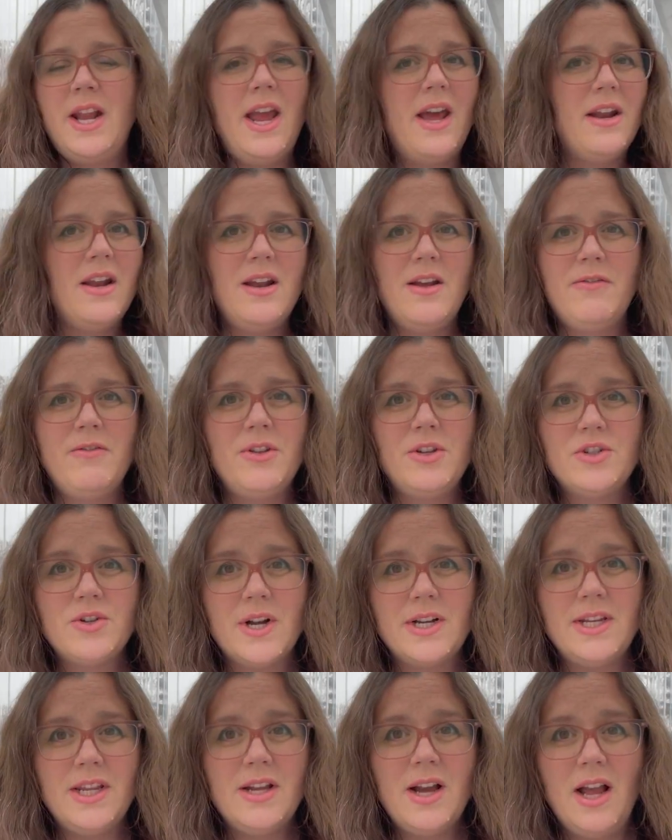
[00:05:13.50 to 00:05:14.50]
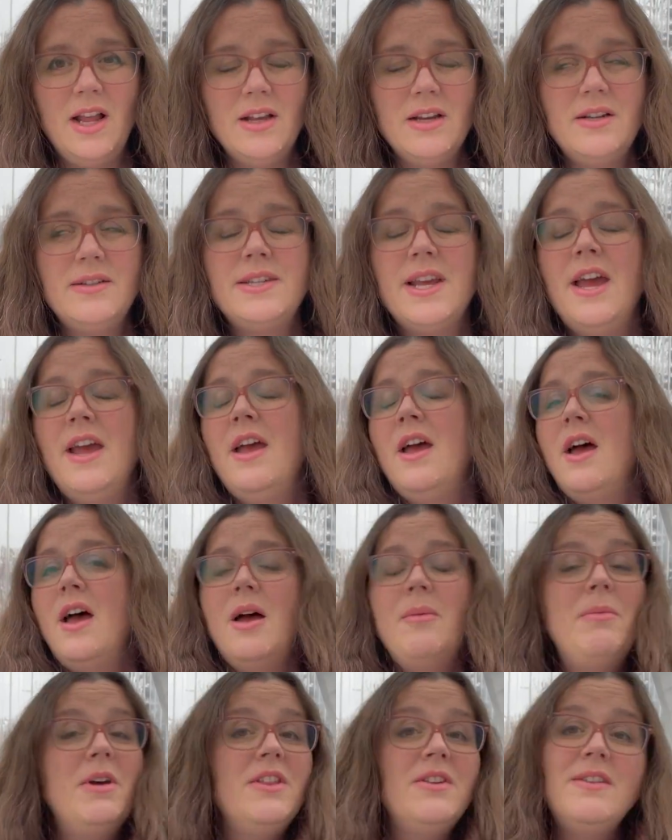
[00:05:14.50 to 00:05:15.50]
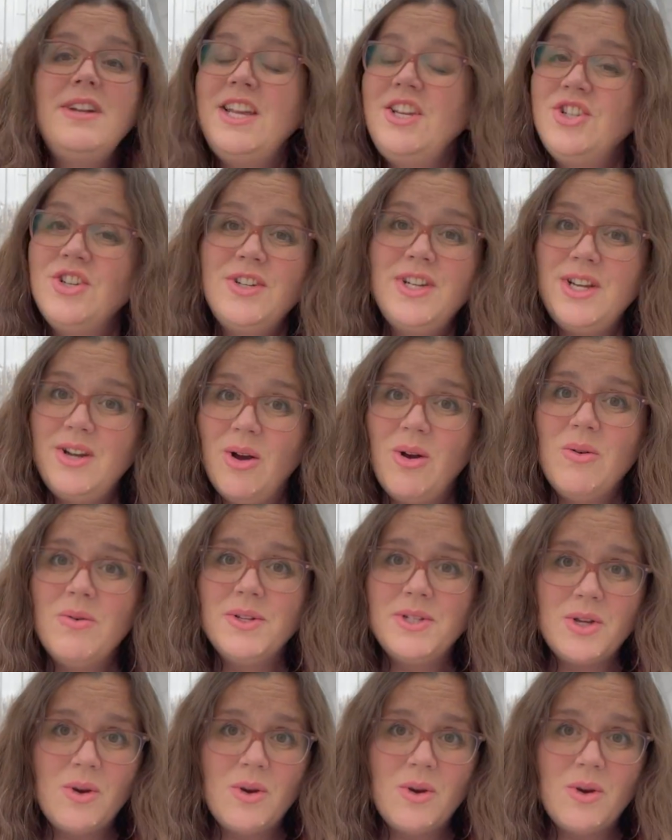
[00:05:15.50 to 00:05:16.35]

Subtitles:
I had enough of the trendy colors, Mother Nature didn't always